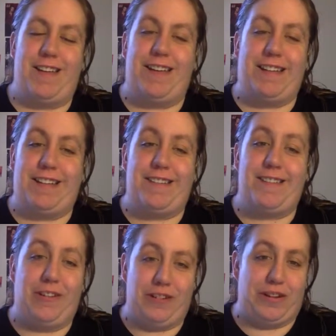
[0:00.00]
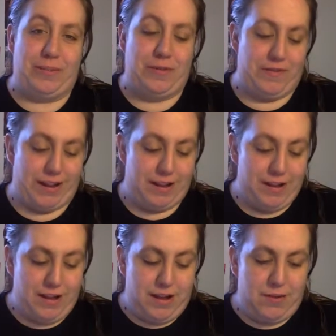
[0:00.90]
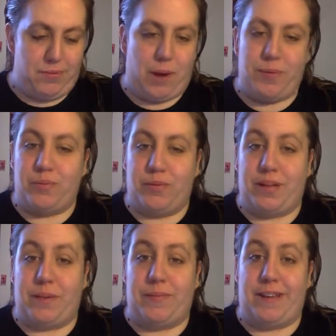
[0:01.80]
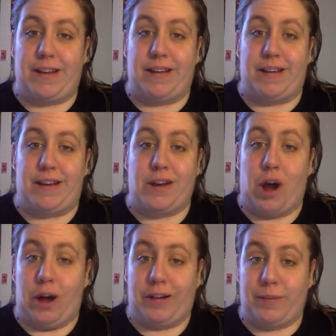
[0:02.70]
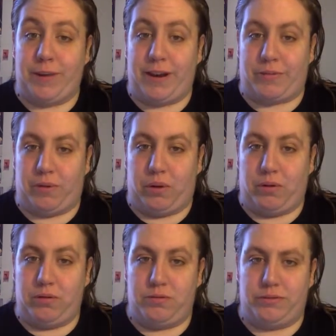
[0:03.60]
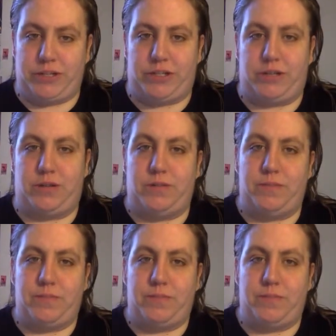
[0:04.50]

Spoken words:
It's such a good movie. Robin Williams in a non-comedic role, which